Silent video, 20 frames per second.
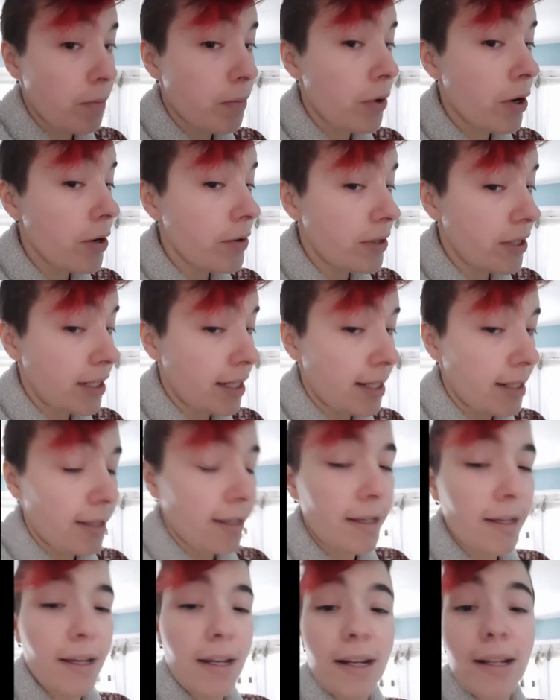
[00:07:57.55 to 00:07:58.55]

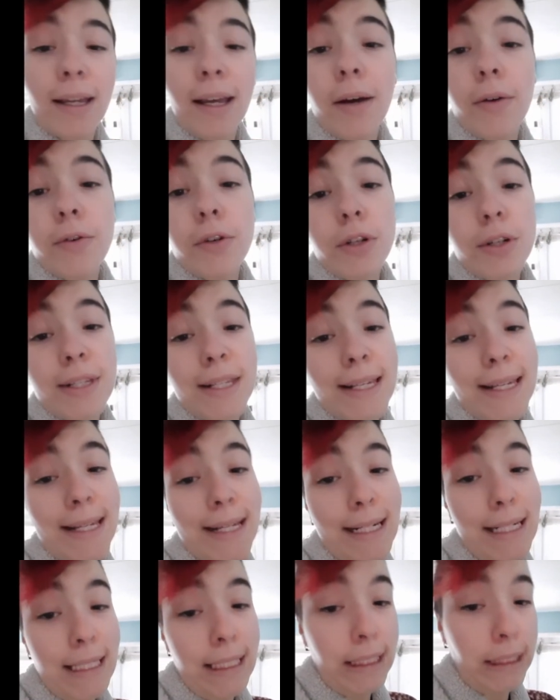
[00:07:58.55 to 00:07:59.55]
protein encounters
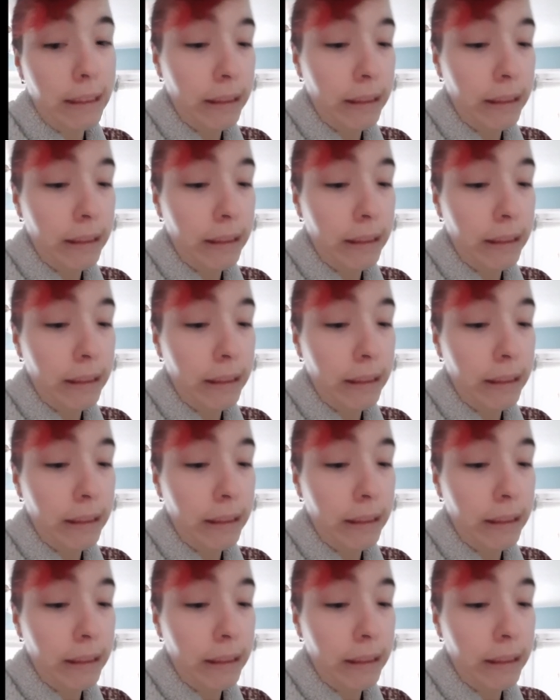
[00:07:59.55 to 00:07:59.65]
heat.